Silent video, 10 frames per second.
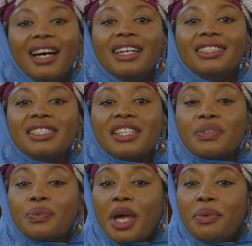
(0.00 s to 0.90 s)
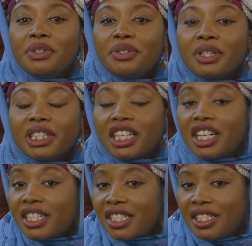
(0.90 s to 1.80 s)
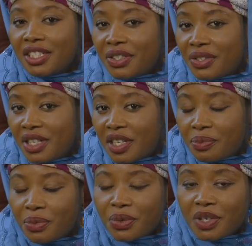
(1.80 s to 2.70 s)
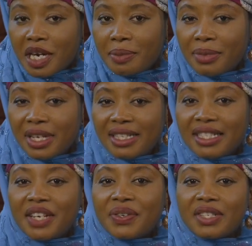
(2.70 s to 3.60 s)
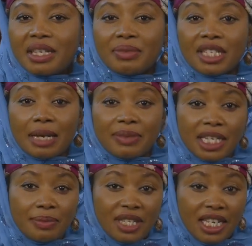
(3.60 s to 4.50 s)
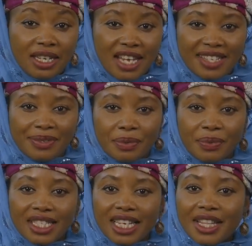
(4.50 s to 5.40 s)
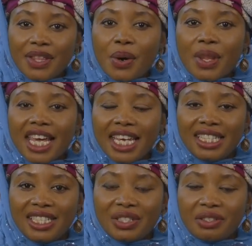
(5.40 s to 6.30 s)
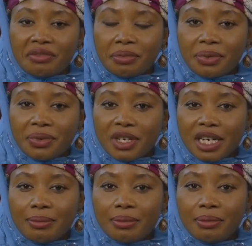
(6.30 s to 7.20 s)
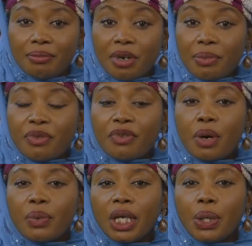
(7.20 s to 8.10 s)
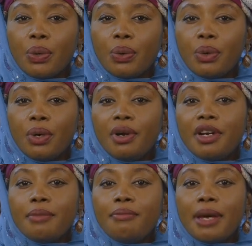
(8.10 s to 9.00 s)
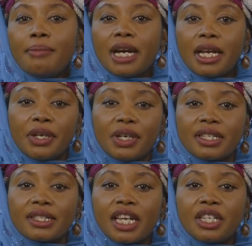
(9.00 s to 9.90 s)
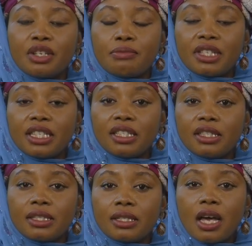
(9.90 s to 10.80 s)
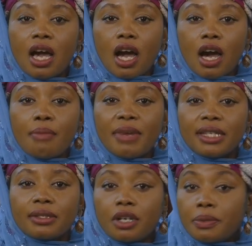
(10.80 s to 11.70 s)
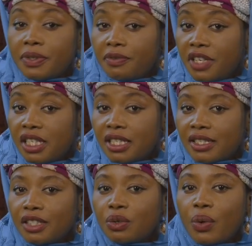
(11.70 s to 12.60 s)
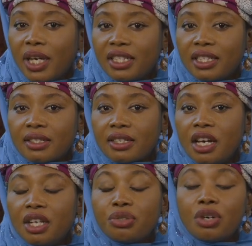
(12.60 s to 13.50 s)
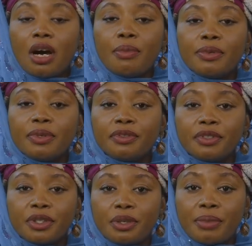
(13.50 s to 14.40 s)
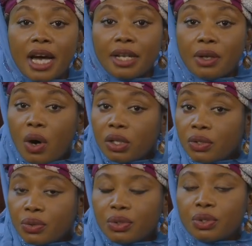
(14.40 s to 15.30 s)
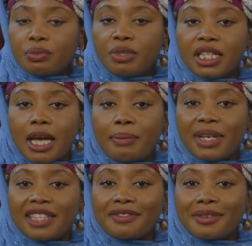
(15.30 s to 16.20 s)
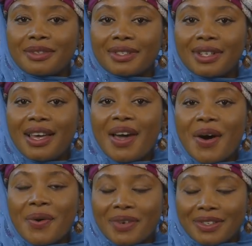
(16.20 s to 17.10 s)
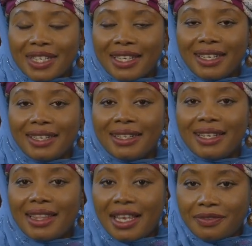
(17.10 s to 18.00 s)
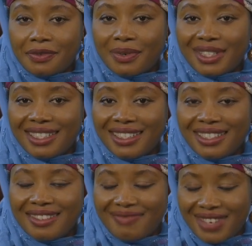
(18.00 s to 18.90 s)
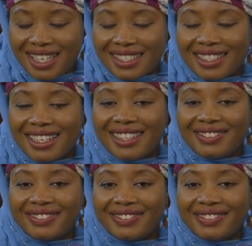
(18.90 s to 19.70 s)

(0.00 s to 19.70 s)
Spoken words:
This is where we draw the curtain on today's program. See you same time, same day next week with another edition of the program. But before we go, remember that you can send your messages, comments, observations, and questions through our mobile phone number and other social media platforms. Once again, thanks for watching. Ma'asalam.